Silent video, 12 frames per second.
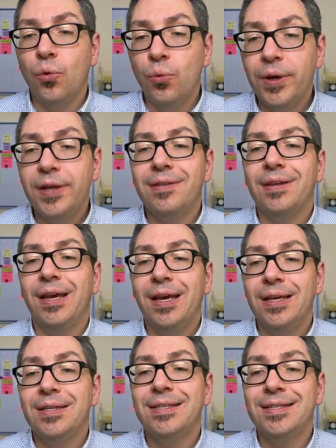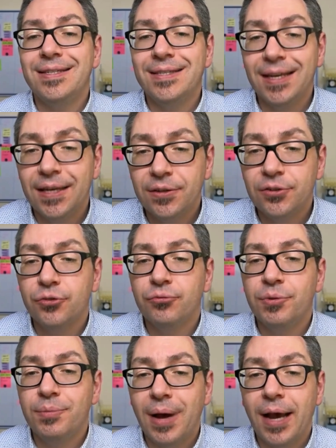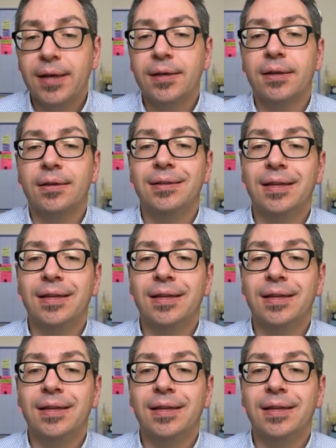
with a secondary Mac